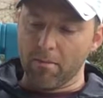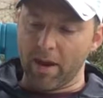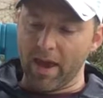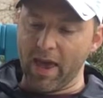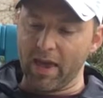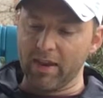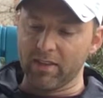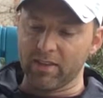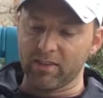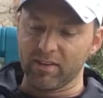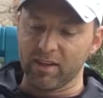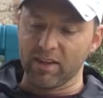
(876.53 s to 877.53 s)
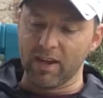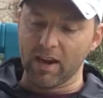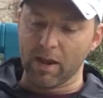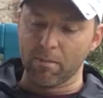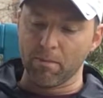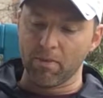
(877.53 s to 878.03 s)
my head hit the ceiling
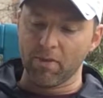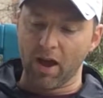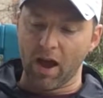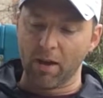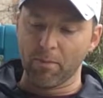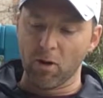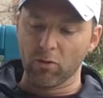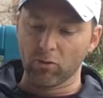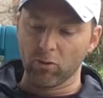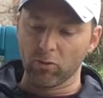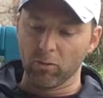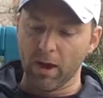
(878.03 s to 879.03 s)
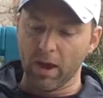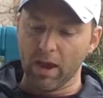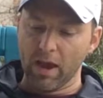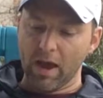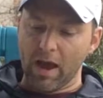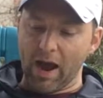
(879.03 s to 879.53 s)
and the eyeball rolled away.
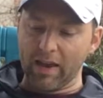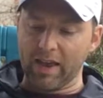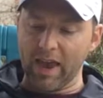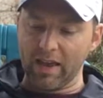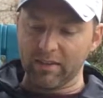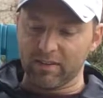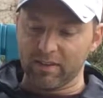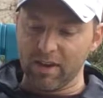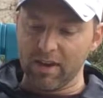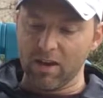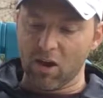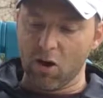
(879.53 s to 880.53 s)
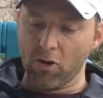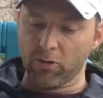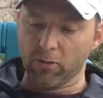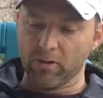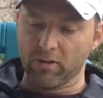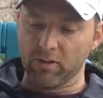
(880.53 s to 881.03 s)
I can't see, all
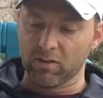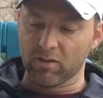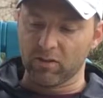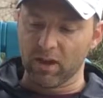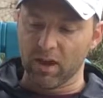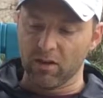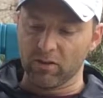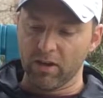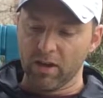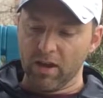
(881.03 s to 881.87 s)
three sisters yelled.